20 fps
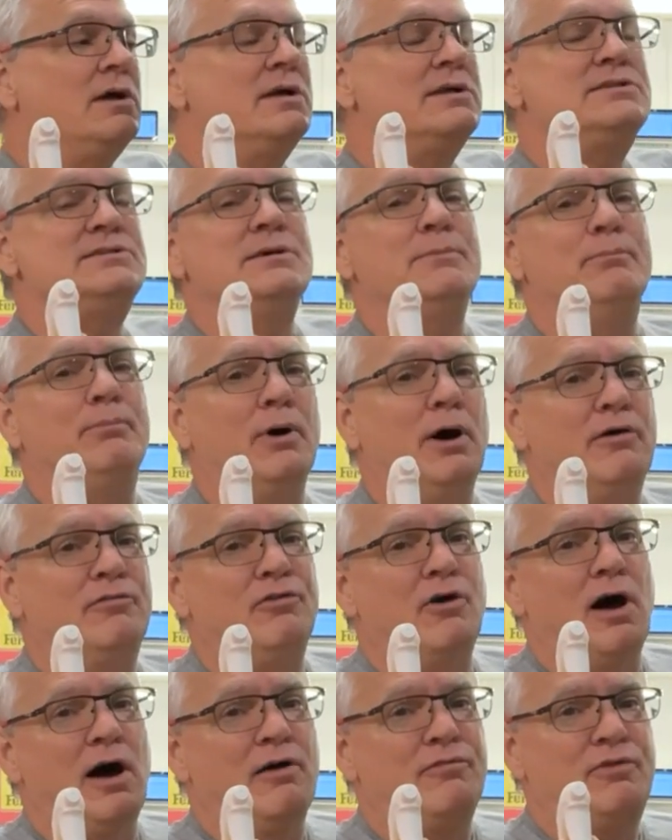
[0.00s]
to buff
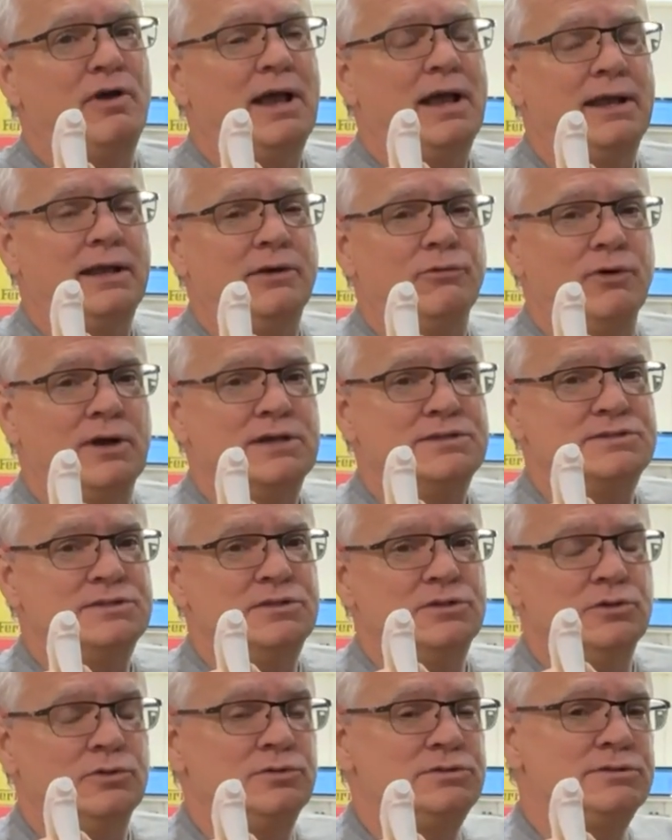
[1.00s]
off any
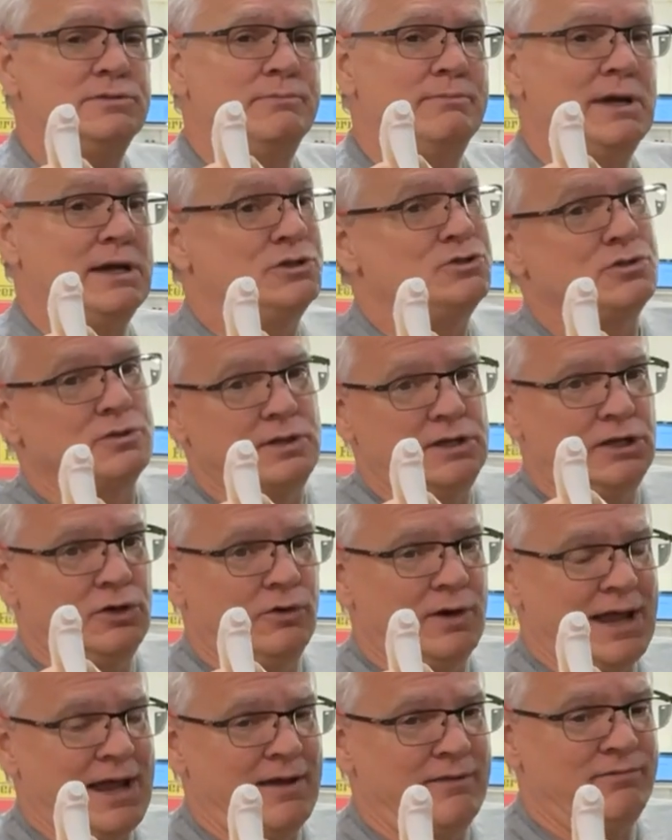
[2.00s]
residue to make sure that you
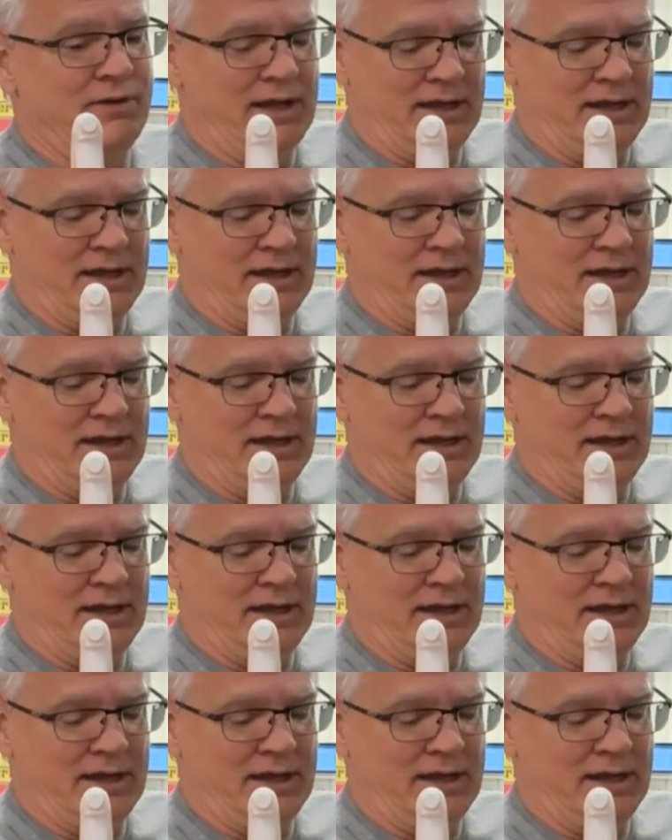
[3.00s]
don't have